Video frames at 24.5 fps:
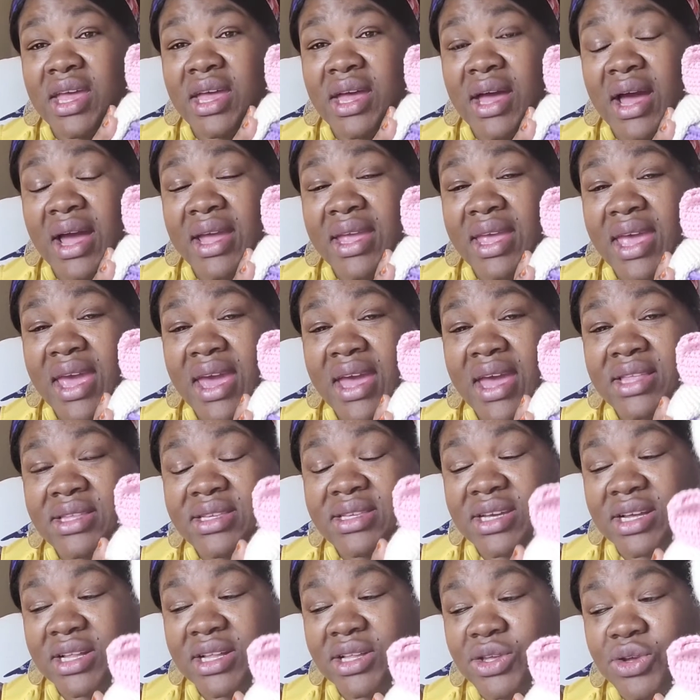I can't
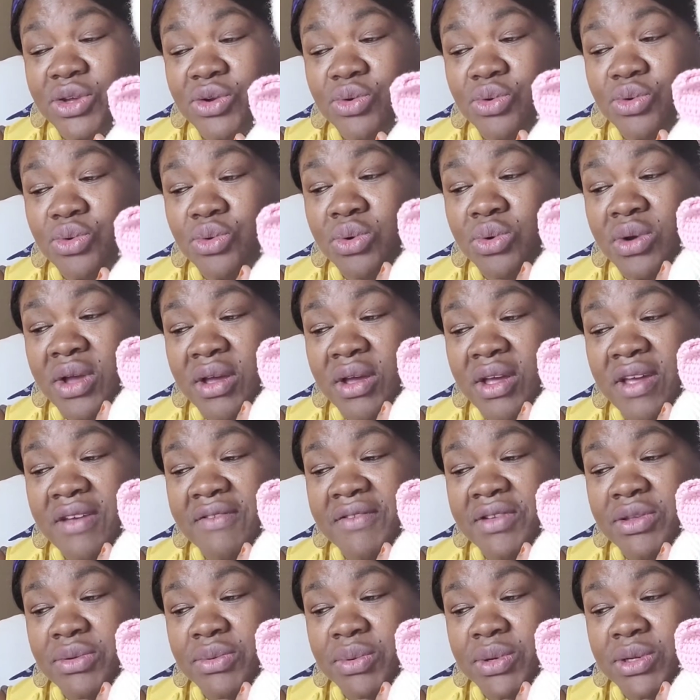tell you if
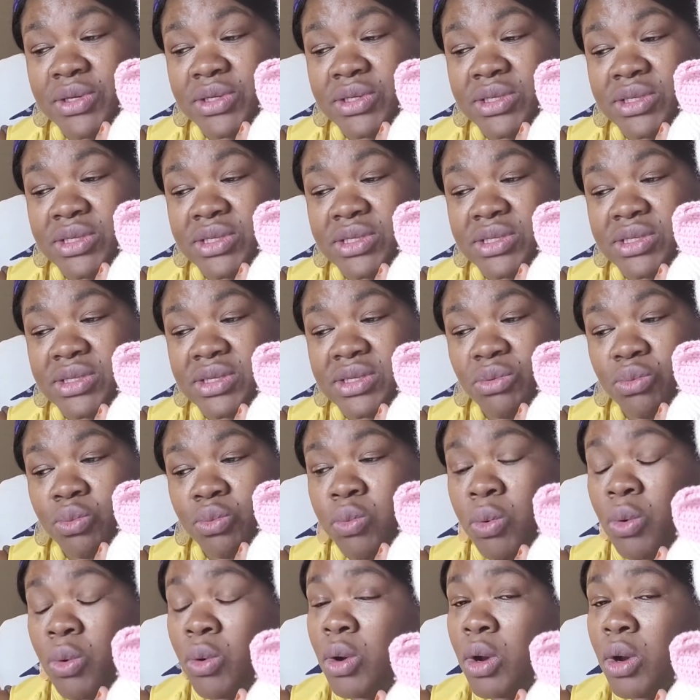it was
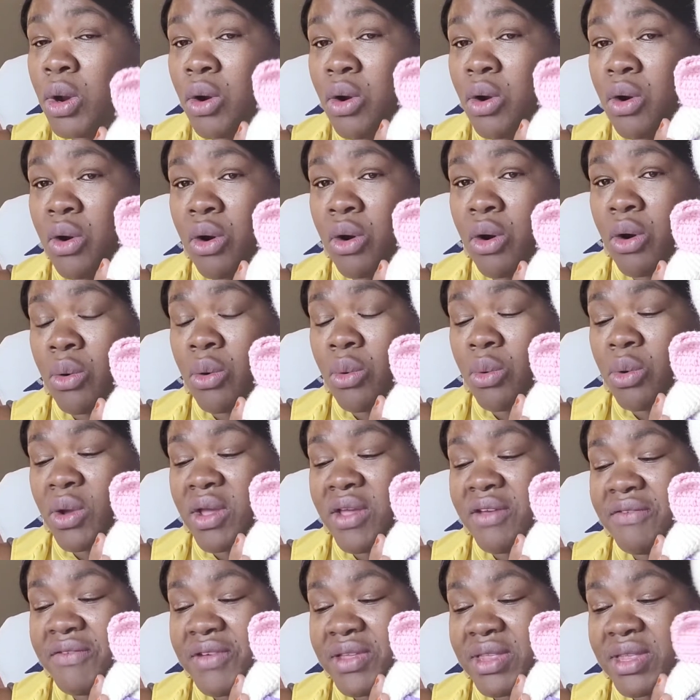wool or
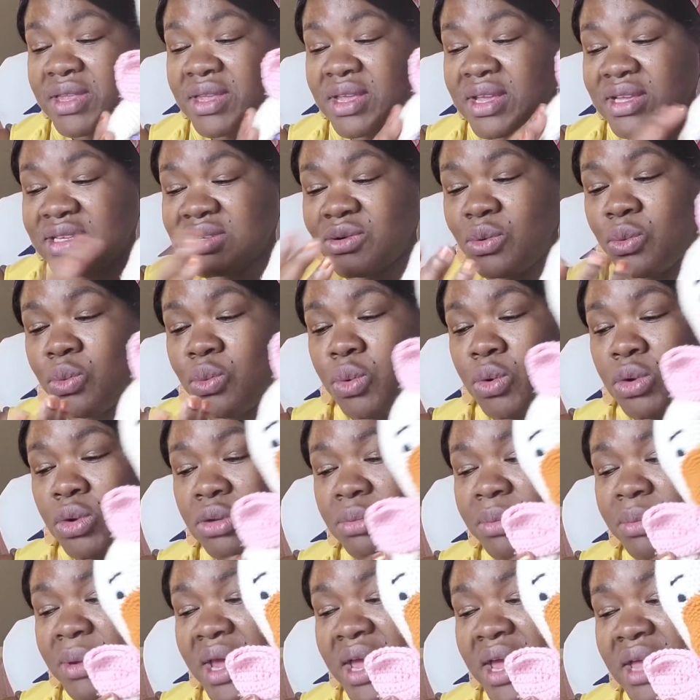if it is a wool
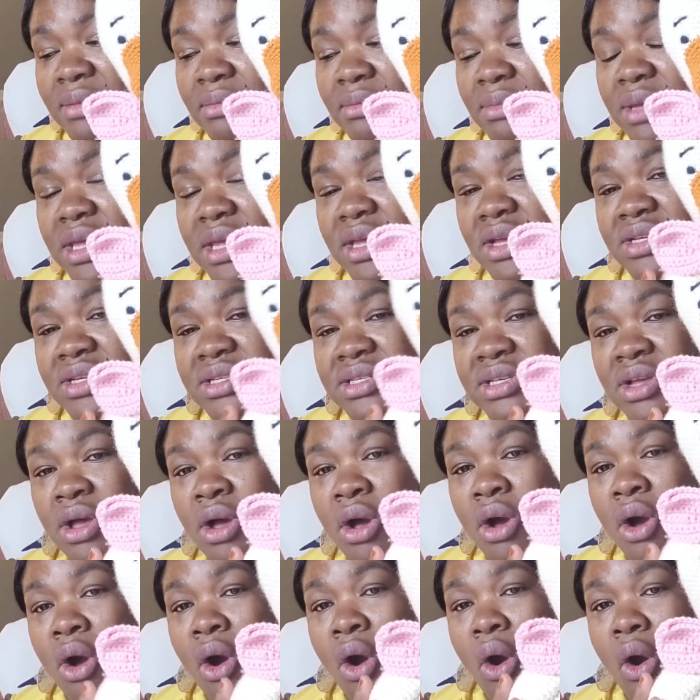blend, because
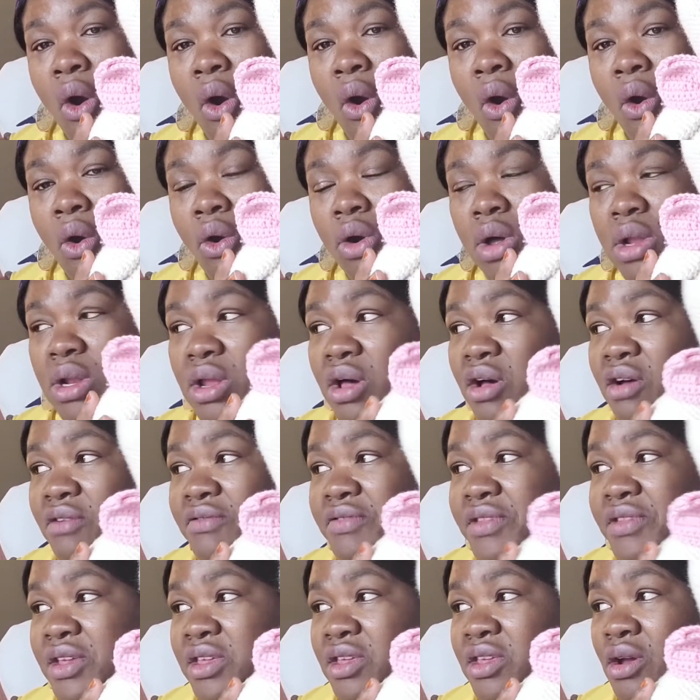all of
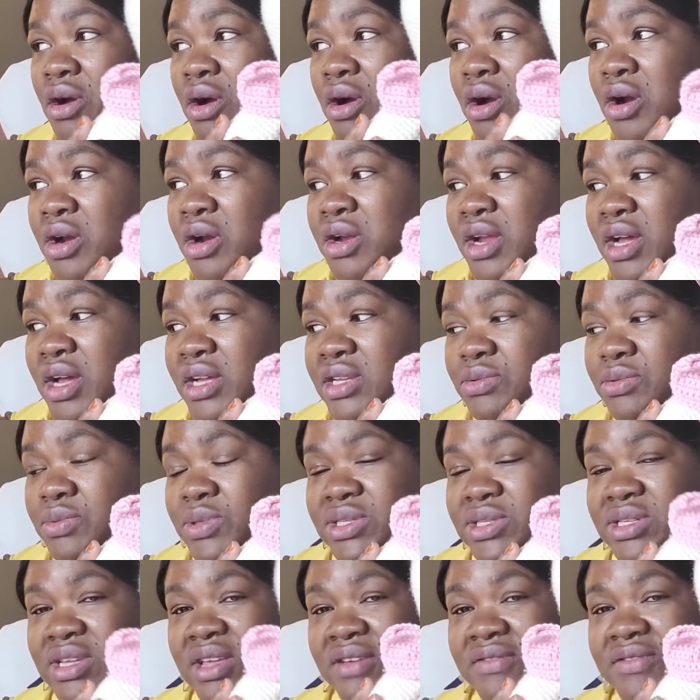the yarn that
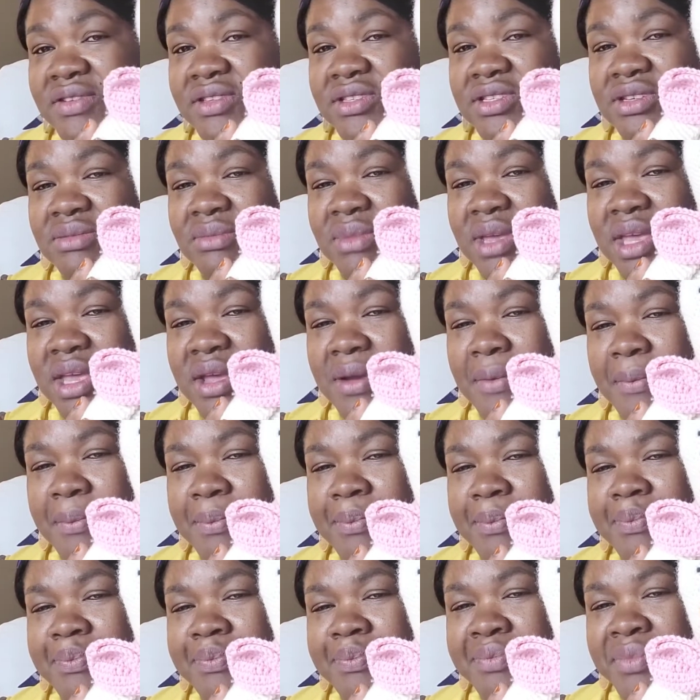was given to me,
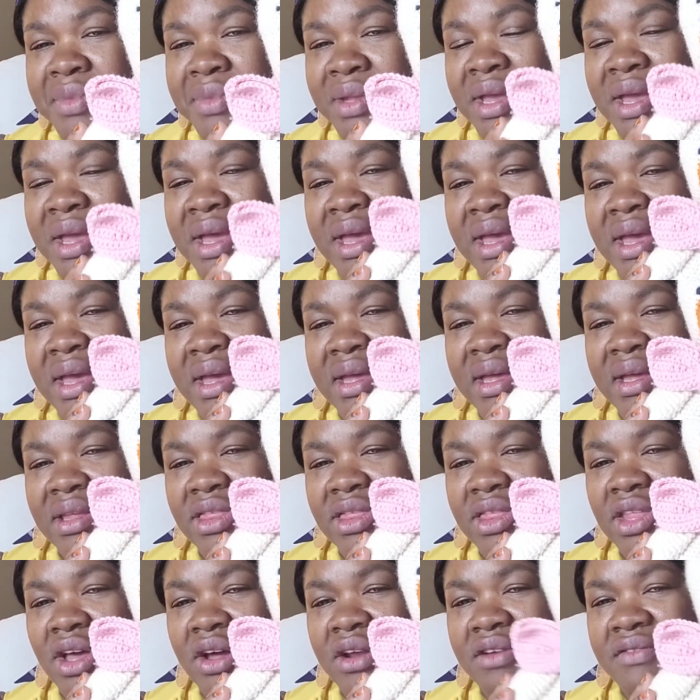
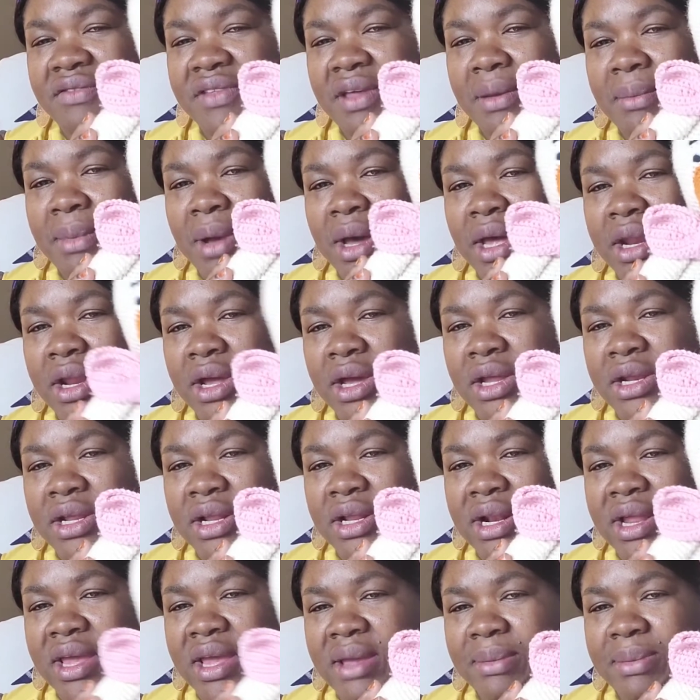none of them are on a
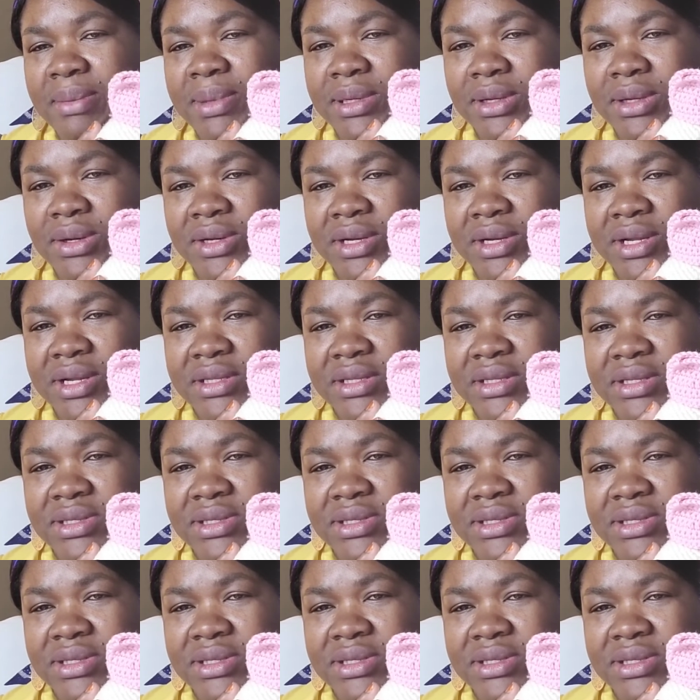label on it.